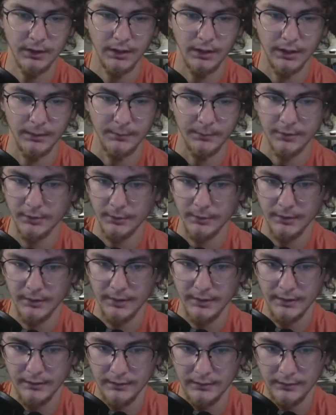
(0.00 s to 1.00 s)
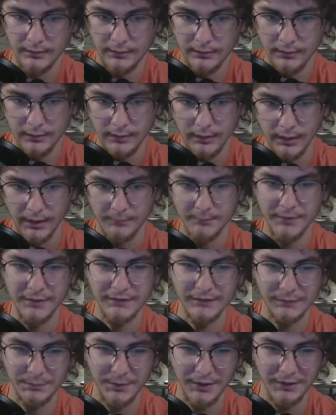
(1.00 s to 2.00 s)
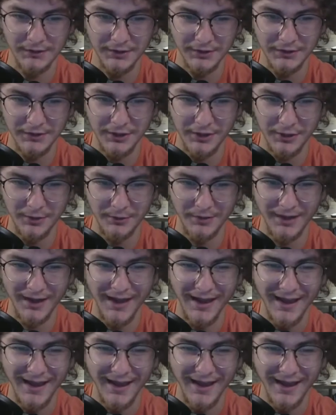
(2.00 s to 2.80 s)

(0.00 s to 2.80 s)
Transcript: I'm going to go ahead. I misspelled unknown.